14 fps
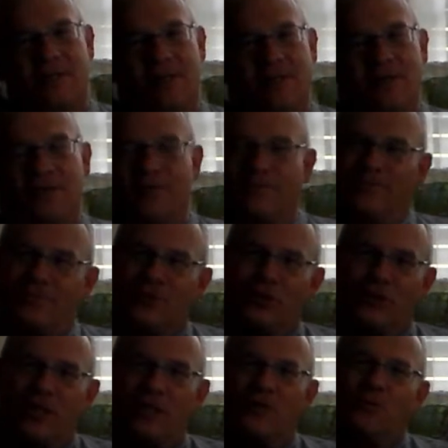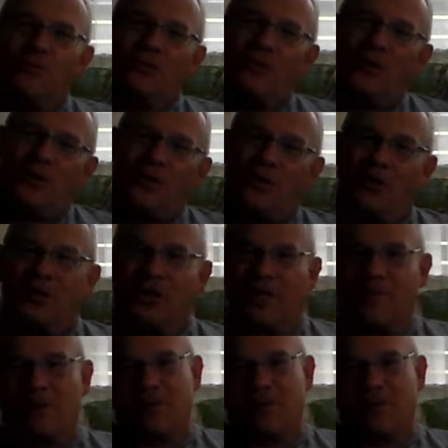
their journey to the Ark, and